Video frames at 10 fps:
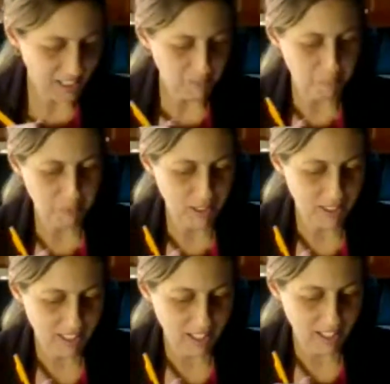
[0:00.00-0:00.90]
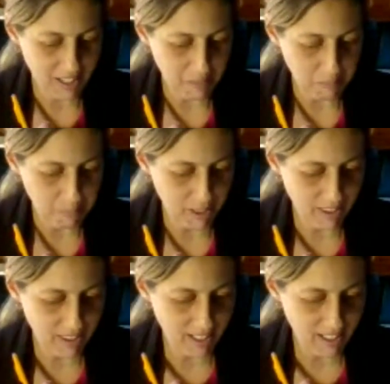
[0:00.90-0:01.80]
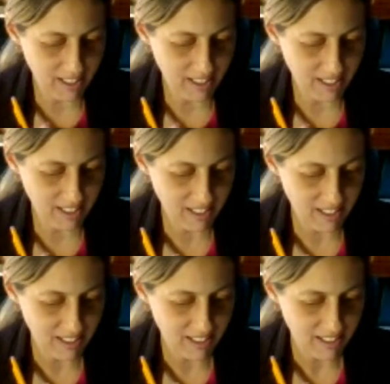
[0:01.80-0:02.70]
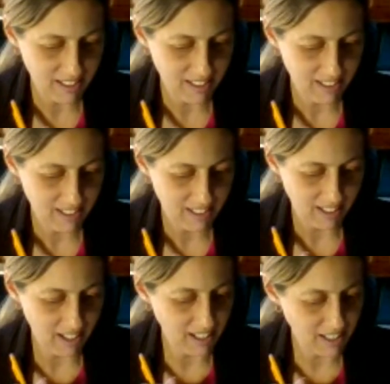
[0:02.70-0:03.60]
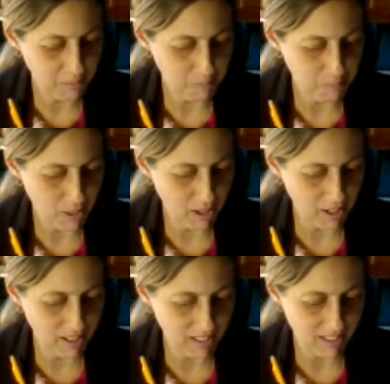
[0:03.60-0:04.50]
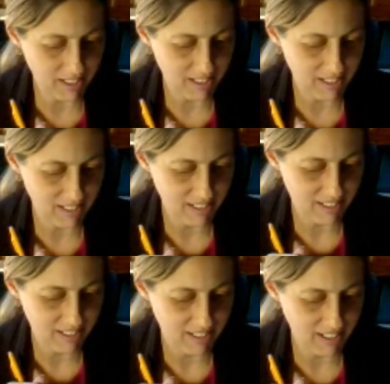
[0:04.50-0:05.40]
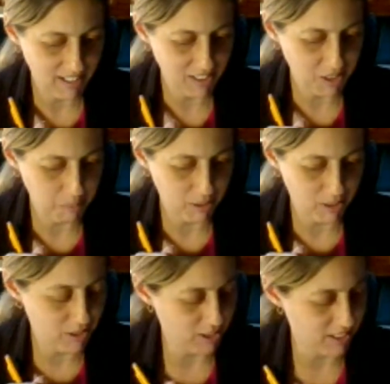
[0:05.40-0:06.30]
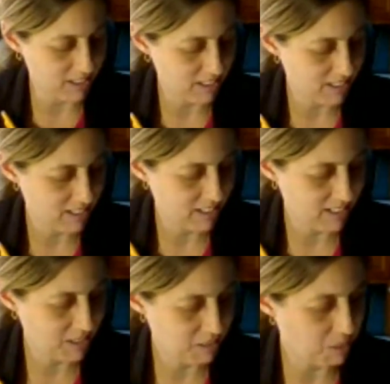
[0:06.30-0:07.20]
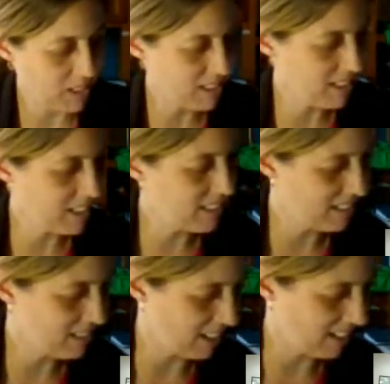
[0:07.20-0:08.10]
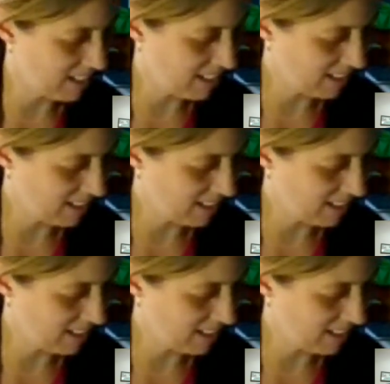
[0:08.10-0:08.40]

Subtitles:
had put that, but then I had marked entrepreneur. And why did I do that?